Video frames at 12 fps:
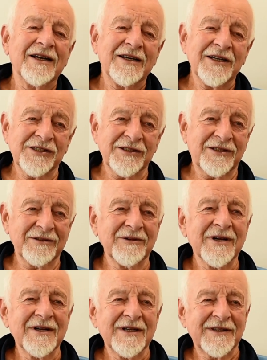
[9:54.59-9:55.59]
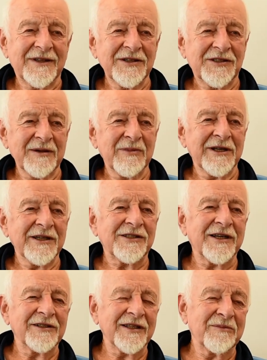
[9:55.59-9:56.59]
listen to 30 minutes
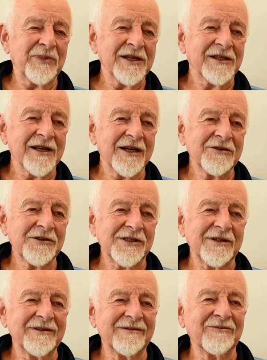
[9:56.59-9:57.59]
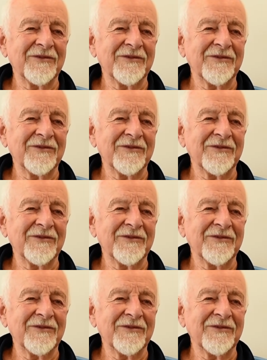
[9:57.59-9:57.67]
under the bedclothes, and